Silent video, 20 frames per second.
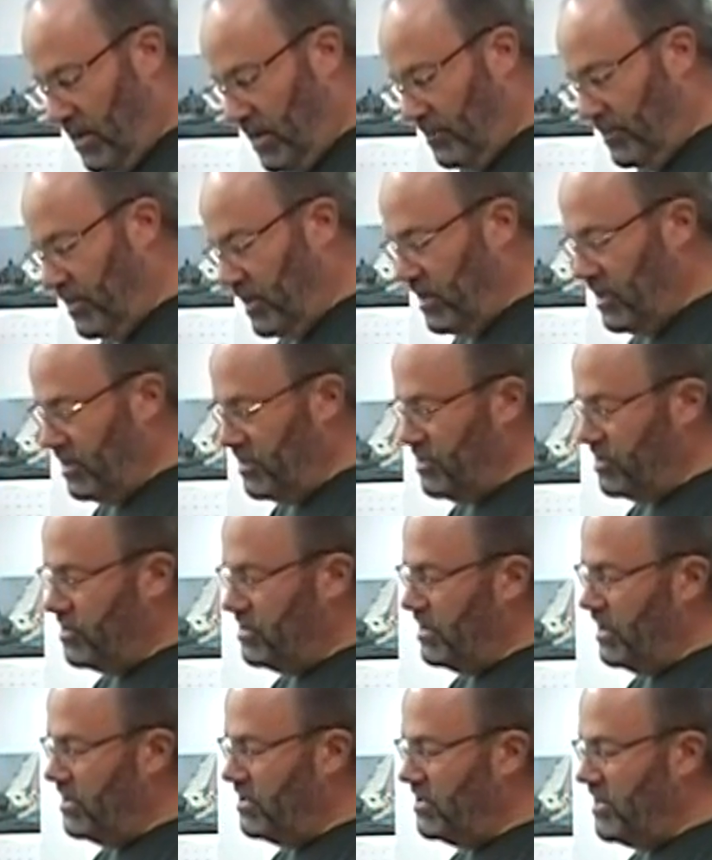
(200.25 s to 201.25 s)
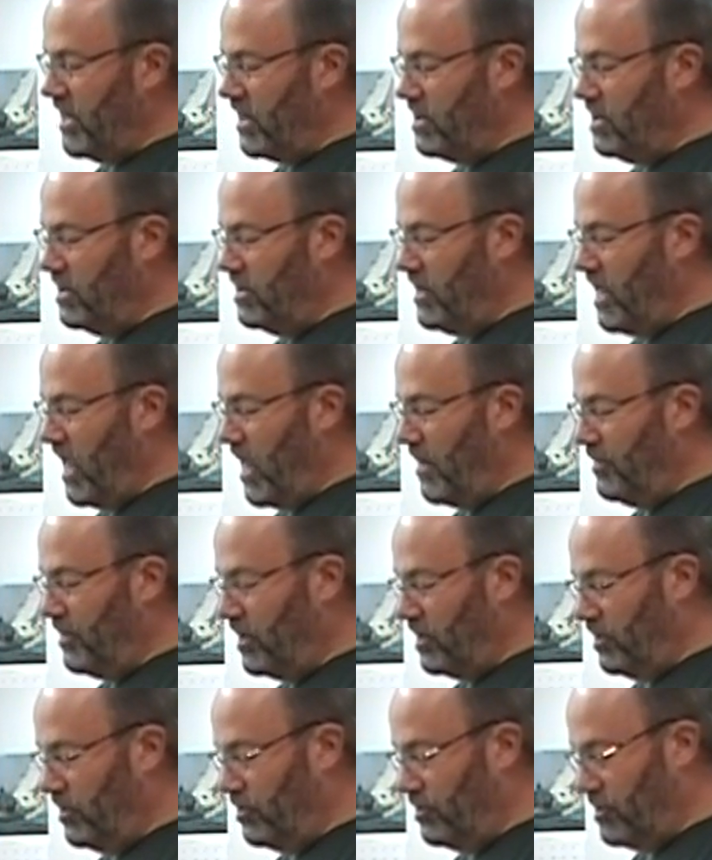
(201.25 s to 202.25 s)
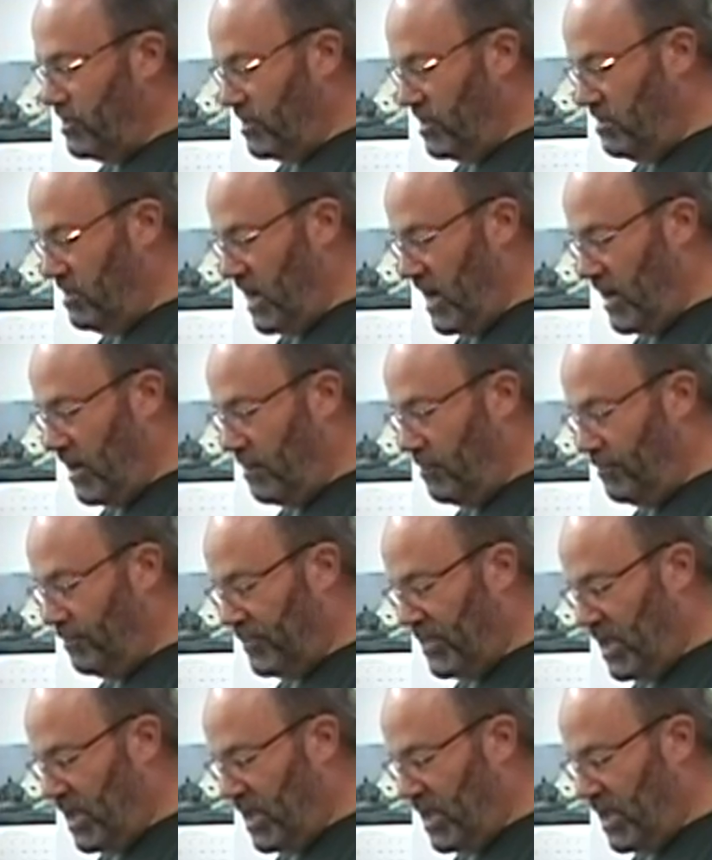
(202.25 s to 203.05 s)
Because it's not going to tap clear to the bottom.